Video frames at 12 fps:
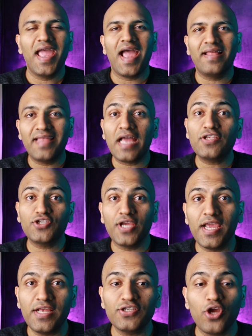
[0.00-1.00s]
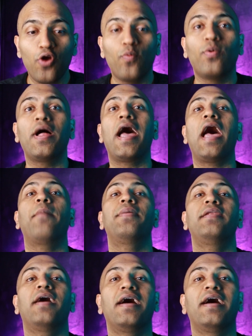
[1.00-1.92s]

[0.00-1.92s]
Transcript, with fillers: And that change will happen